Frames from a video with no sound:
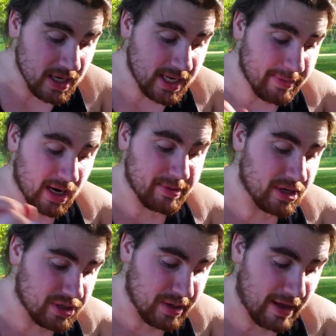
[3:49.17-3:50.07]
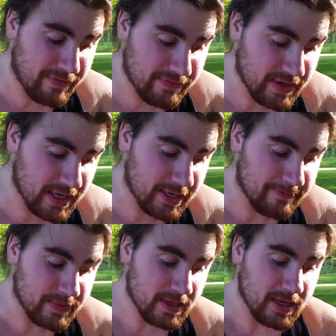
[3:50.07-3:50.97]
WWE 2K15,
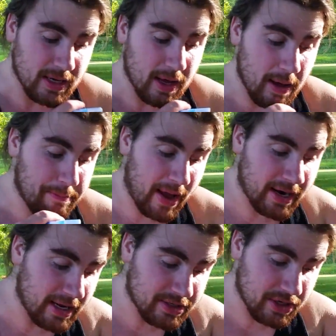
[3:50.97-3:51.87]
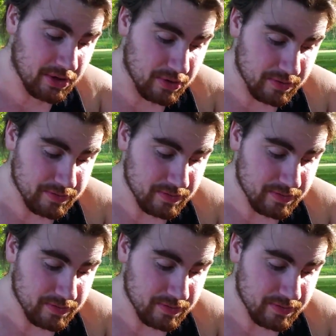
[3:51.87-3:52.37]
Bayonetta 2.